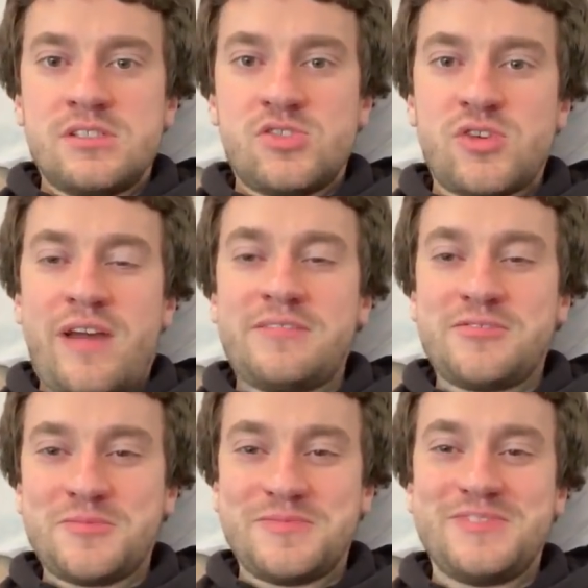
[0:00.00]
you're driving
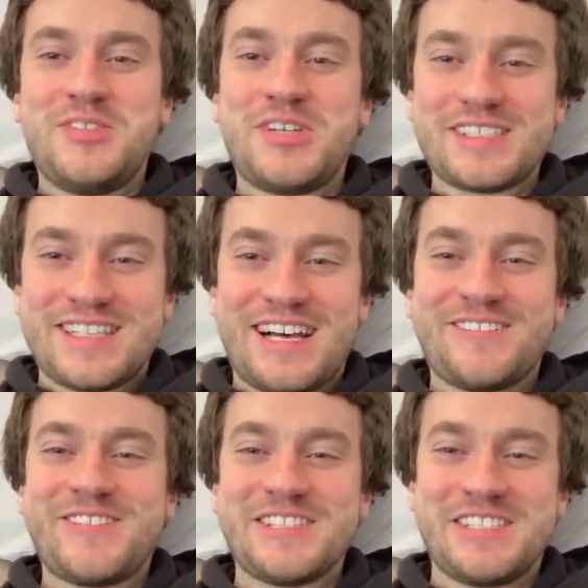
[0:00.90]
from New York,
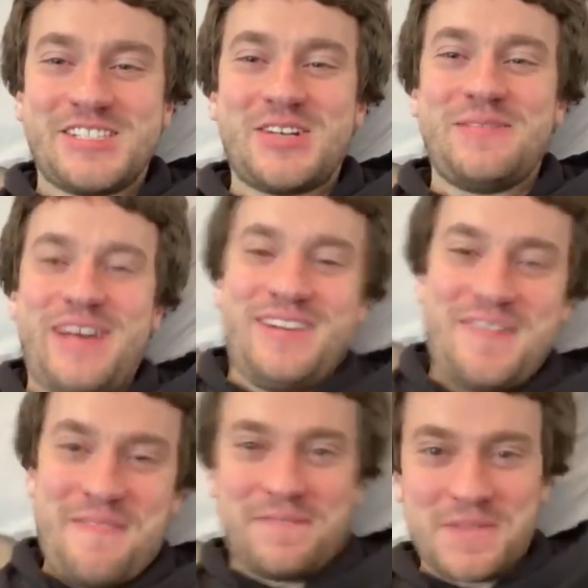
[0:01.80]
California. Enjoy, man.
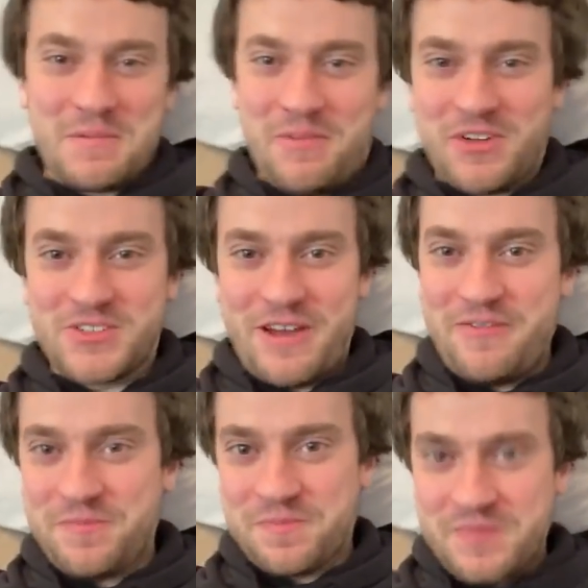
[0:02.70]
It'll be a fun drive.
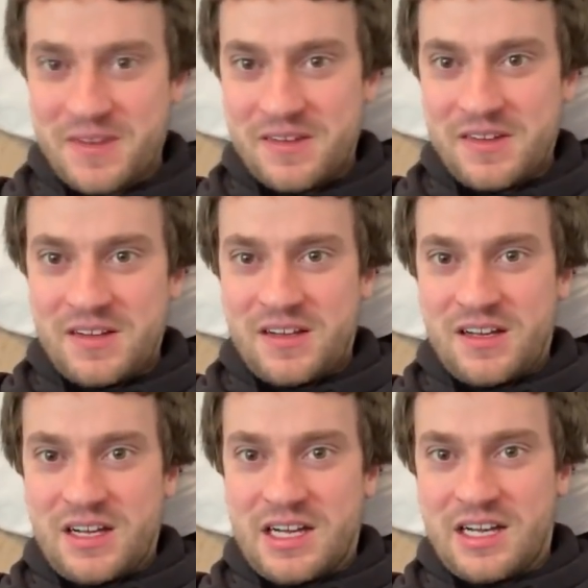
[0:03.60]

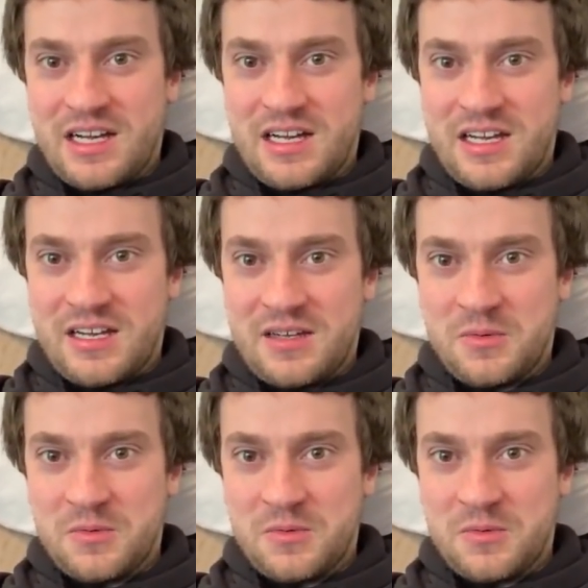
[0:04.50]
Uh,